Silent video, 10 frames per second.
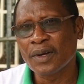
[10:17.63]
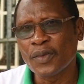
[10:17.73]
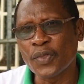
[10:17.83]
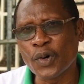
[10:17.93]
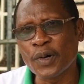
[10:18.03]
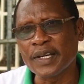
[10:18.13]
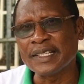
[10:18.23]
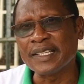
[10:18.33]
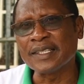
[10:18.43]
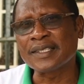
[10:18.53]
though it
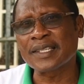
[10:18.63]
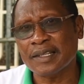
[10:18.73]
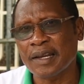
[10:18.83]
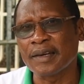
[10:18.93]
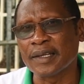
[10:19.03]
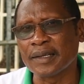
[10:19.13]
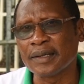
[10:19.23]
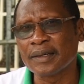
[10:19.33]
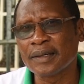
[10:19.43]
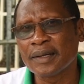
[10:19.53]
is certainly
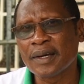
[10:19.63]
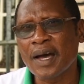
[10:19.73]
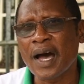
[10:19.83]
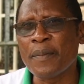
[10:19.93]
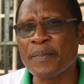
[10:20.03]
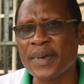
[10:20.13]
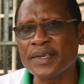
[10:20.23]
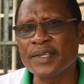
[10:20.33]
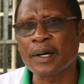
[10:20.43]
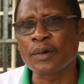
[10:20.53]
a
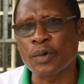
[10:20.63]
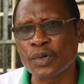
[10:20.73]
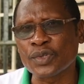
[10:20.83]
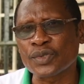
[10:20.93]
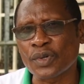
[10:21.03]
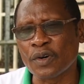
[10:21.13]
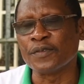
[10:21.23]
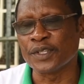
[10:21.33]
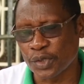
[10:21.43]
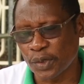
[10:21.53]
major cause of
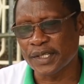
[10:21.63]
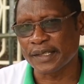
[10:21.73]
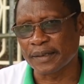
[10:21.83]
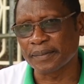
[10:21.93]
rejoicing.